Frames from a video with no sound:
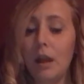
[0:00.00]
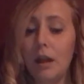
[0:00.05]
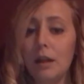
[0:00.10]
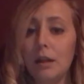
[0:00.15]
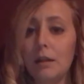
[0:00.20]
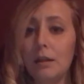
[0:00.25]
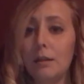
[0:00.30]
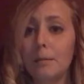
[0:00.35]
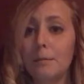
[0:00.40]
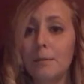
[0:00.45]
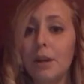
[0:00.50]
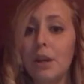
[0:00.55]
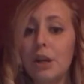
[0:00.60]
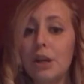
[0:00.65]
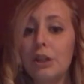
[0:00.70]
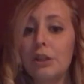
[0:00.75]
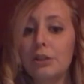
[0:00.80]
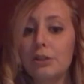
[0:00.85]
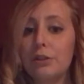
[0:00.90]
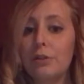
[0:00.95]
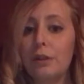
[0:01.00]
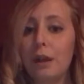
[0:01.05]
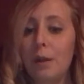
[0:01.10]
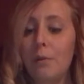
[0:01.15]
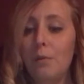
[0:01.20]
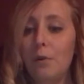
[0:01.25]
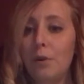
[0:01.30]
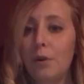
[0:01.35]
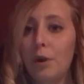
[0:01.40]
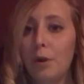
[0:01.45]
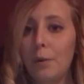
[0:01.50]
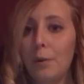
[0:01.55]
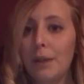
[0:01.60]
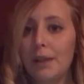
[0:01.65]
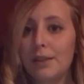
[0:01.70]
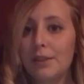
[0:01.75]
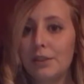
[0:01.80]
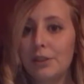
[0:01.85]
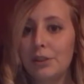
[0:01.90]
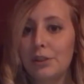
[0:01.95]
So now we'll go
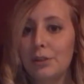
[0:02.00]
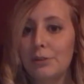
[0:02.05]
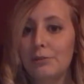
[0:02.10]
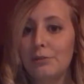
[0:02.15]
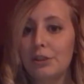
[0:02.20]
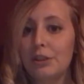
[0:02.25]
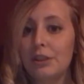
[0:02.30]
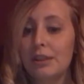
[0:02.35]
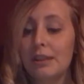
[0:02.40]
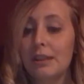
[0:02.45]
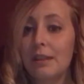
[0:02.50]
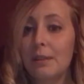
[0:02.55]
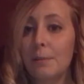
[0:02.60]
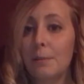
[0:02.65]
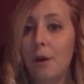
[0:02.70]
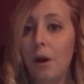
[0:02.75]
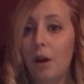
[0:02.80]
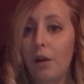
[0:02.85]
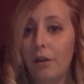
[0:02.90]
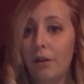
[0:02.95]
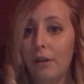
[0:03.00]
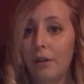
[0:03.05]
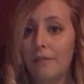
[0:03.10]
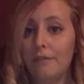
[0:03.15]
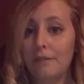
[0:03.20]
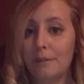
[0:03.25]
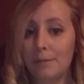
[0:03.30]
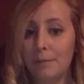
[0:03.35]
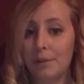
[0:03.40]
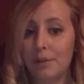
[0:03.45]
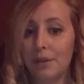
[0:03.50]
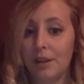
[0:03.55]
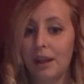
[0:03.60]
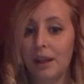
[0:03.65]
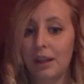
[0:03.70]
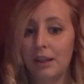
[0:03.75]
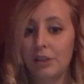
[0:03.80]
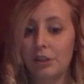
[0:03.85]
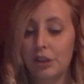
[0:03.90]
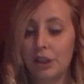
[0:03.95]
into just the model of
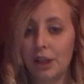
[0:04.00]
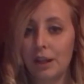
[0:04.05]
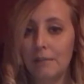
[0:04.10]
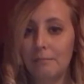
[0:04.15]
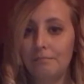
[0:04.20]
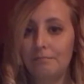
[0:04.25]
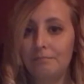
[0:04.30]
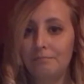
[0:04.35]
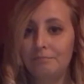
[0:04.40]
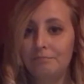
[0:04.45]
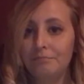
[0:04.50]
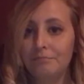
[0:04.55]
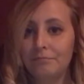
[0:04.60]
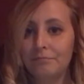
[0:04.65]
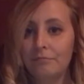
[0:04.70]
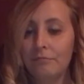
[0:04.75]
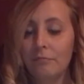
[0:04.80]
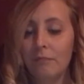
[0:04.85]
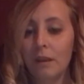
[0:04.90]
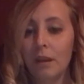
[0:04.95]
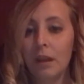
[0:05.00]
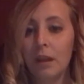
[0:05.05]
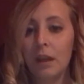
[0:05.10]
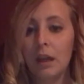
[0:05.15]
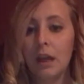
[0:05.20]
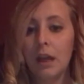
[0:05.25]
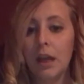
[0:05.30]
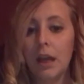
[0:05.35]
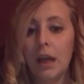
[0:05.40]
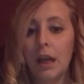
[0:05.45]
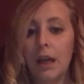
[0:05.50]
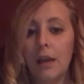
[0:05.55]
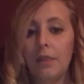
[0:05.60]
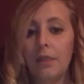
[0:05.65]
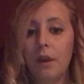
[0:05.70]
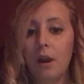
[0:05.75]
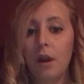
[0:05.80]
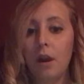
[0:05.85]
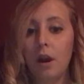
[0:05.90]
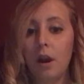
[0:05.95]
communication.
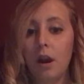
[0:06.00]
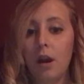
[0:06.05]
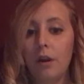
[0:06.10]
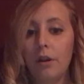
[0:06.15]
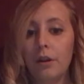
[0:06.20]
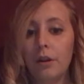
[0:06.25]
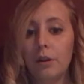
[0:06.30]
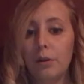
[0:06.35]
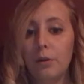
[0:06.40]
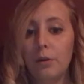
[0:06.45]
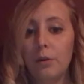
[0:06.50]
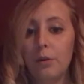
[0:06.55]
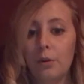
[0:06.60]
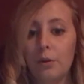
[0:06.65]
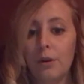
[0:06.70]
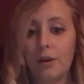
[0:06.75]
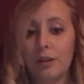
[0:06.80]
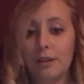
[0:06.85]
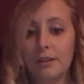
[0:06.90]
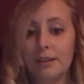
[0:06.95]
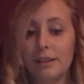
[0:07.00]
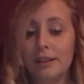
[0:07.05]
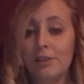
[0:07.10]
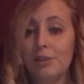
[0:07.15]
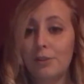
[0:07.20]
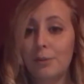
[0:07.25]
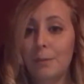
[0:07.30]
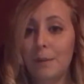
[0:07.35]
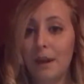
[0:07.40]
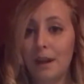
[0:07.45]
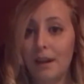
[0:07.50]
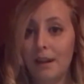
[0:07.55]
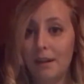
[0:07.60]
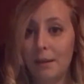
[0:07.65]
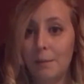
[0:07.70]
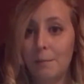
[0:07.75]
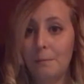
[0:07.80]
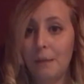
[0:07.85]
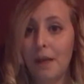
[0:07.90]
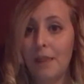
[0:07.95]
In the article, Organizational
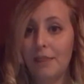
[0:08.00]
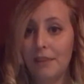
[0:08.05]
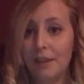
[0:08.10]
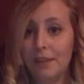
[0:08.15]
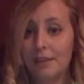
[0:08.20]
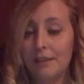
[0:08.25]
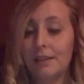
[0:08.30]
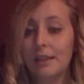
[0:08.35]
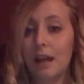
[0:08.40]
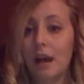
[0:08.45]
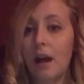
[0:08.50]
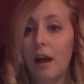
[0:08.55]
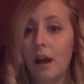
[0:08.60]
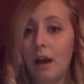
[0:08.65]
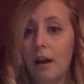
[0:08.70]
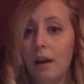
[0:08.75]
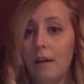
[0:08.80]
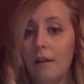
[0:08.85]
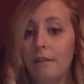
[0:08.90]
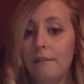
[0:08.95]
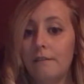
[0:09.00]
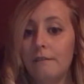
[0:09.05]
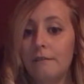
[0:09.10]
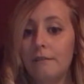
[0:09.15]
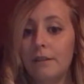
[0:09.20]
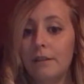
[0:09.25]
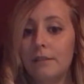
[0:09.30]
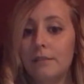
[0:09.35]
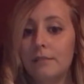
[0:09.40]
Methods of